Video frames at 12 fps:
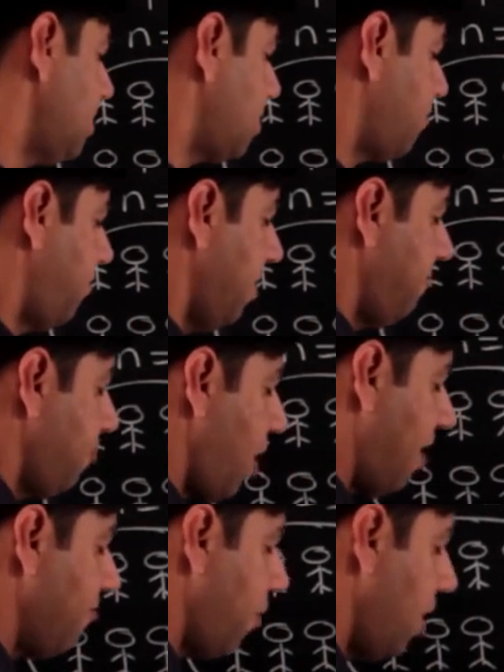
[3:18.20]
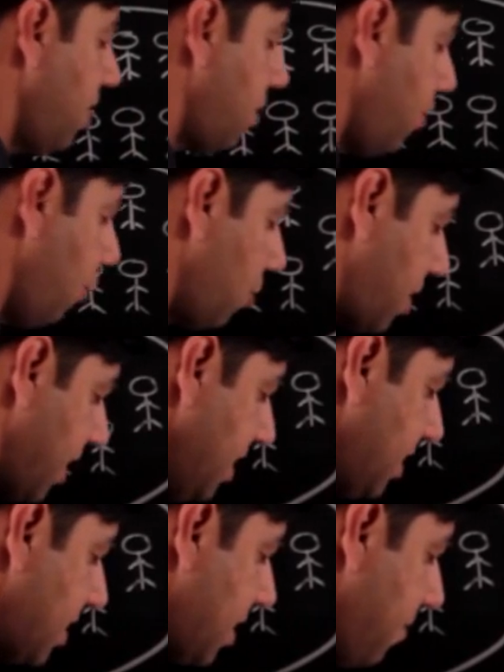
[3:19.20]
just if you have not
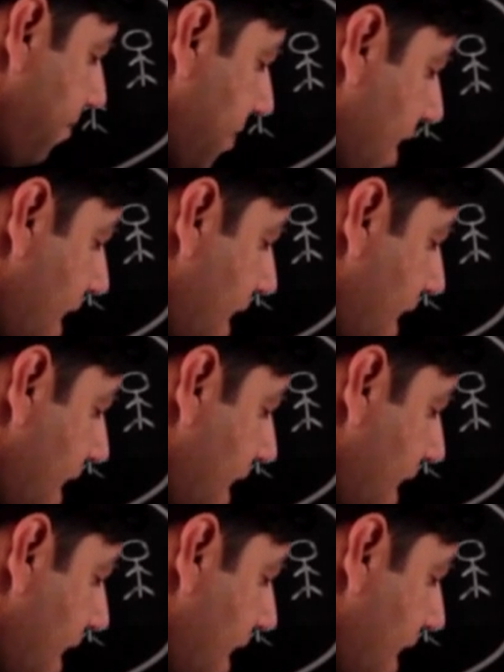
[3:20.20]
noticed,